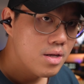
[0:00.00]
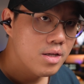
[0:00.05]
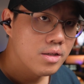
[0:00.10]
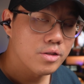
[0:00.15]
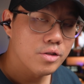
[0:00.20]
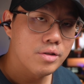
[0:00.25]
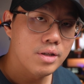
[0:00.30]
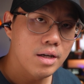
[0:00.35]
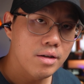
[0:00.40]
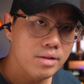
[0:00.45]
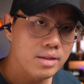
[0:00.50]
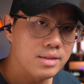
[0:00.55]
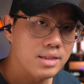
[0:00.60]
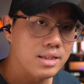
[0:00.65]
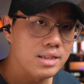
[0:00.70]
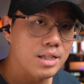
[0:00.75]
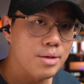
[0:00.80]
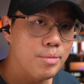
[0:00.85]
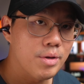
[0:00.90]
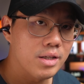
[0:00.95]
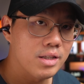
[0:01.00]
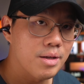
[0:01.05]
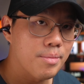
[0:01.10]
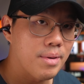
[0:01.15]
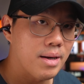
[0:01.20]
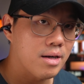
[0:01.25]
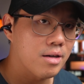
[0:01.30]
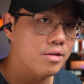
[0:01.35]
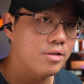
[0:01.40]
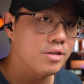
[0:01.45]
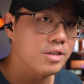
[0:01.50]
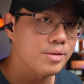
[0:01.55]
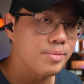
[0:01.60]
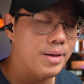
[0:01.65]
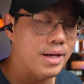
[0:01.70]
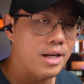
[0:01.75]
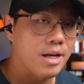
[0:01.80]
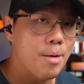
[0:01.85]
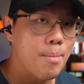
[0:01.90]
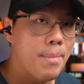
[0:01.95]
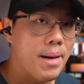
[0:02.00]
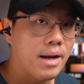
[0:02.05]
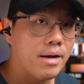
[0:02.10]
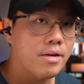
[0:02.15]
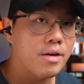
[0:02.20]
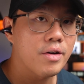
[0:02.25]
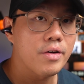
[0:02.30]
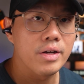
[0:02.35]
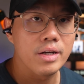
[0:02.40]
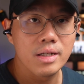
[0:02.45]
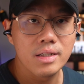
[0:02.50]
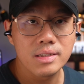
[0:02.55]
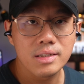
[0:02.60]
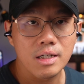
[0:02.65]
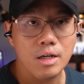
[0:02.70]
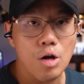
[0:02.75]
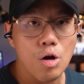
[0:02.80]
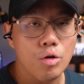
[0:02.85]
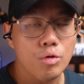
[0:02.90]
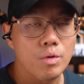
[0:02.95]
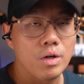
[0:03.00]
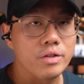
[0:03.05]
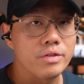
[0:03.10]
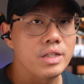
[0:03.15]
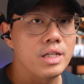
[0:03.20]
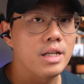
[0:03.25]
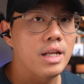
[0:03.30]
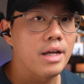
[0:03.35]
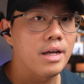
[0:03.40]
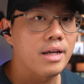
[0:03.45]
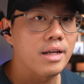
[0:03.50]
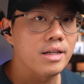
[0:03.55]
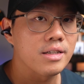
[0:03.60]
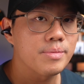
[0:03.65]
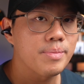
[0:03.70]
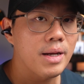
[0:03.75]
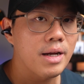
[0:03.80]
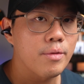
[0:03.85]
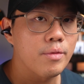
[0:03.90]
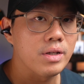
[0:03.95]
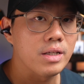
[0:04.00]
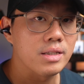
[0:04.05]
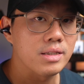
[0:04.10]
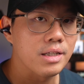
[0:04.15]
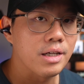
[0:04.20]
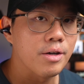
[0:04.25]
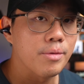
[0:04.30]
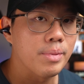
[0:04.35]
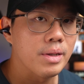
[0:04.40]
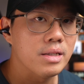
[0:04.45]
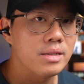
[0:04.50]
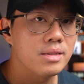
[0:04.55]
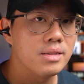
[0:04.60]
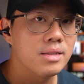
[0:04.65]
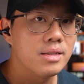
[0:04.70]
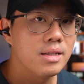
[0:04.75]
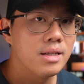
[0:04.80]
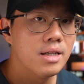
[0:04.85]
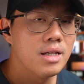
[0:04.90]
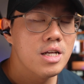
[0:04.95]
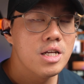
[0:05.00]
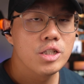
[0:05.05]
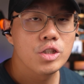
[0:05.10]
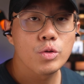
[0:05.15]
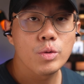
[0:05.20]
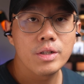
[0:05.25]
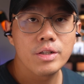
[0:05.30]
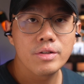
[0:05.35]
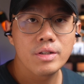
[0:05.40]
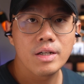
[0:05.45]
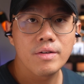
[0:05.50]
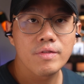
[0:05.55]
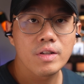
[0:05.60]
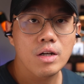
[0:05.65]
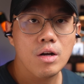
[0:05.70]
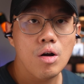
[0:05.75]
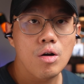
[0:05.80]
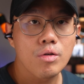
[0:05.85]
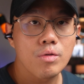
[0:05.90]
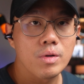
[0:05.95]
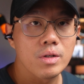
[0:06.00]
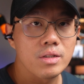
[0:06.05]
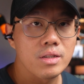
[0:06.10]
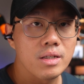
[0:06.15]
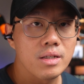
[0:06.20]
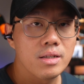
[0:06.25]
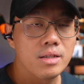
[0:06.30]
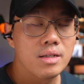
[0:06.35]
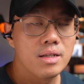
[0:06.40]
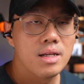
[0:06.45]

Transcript: So now there's a simulated background noise playing in the background, and this is the call quality that you can expect with these earbuds. So what do you think of the call quality?